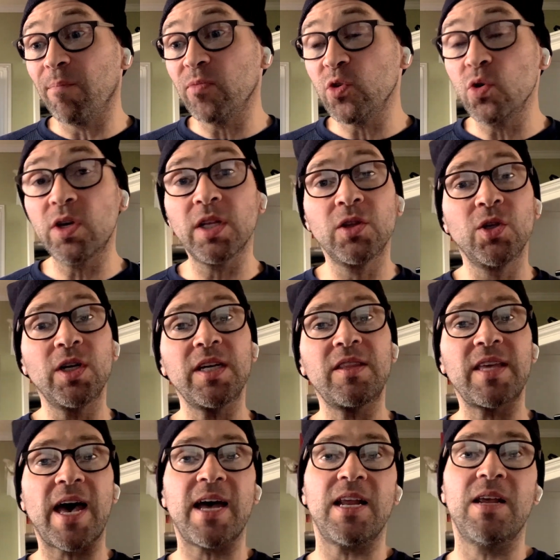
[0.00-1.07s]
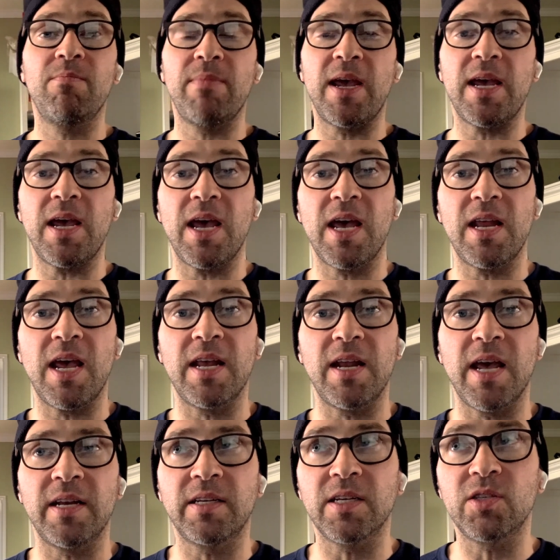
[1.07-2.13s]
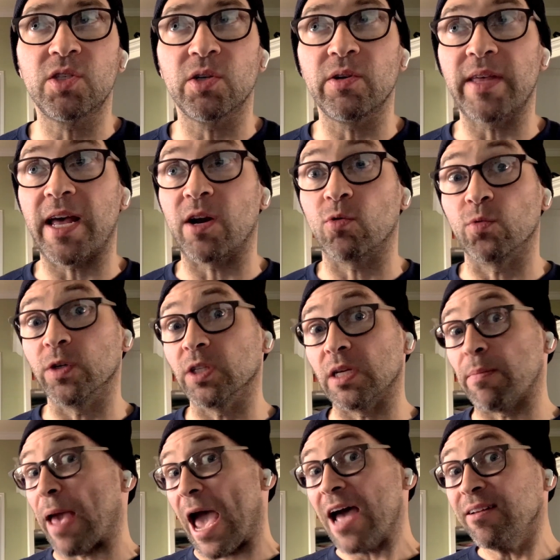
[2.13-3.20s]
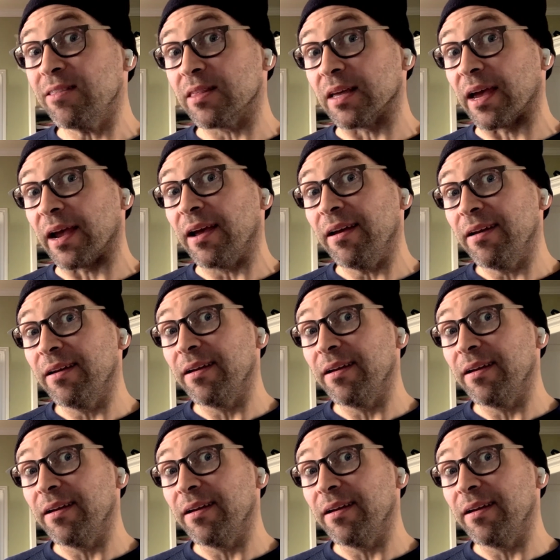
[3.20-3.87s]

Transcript: You can look at that and consider that a really bad thing.